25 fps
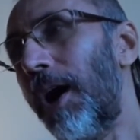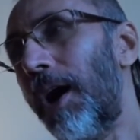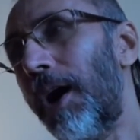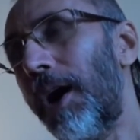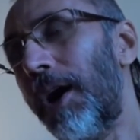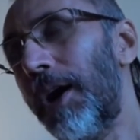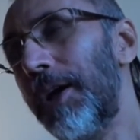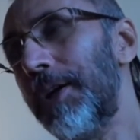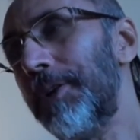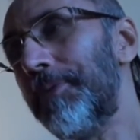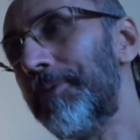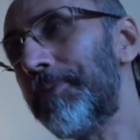
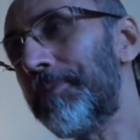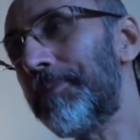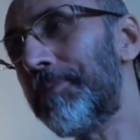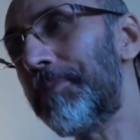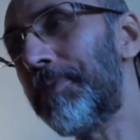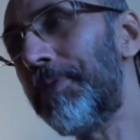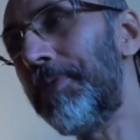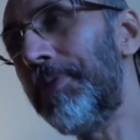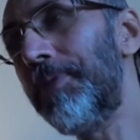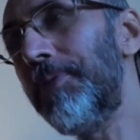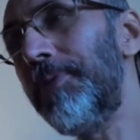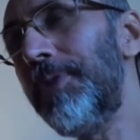I
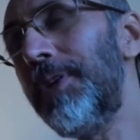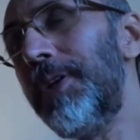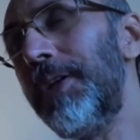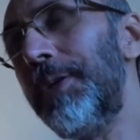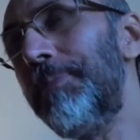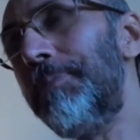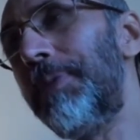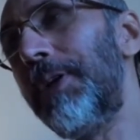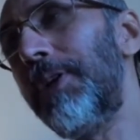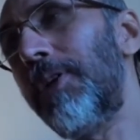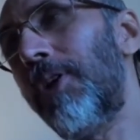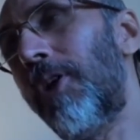
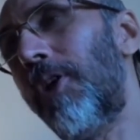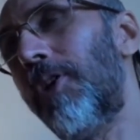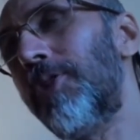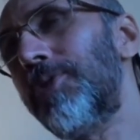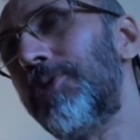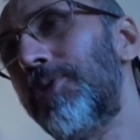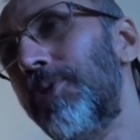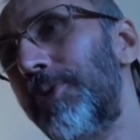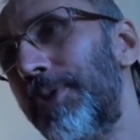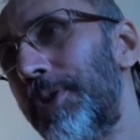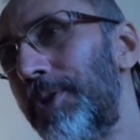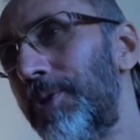fully
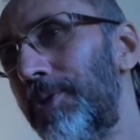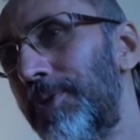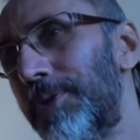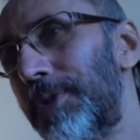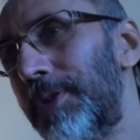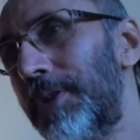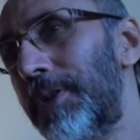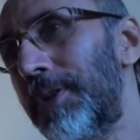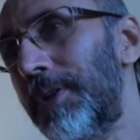belong to you.